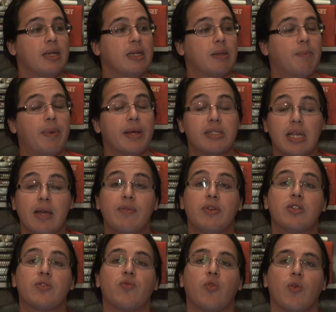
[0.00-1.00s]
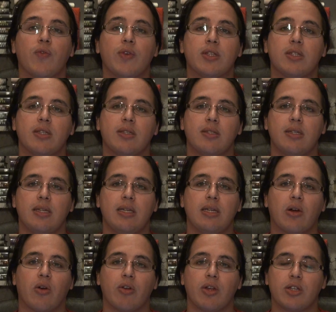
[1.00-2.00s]
The best evidence for this is the
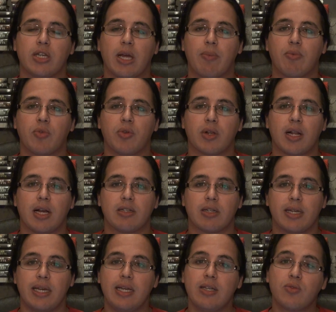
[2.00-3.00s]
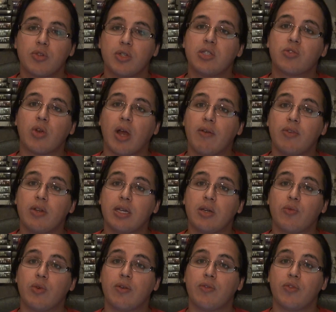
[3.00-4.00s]
Arya chapter in the Clash of Kings, where she's
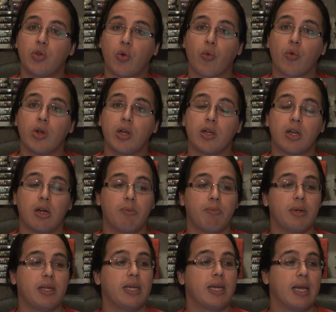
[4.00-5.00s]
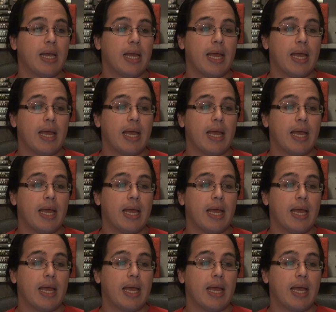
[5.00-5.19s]
traveling with Yoren and company,